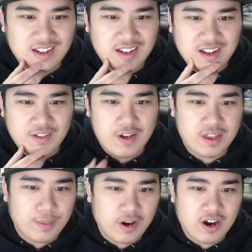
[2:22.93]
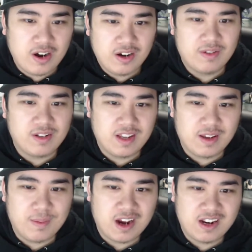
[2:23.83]
At the bar with the
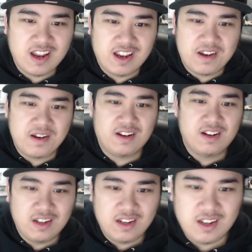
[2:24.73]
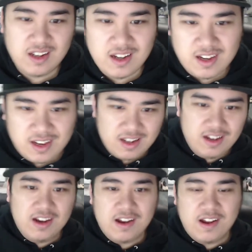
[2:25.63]
machina again.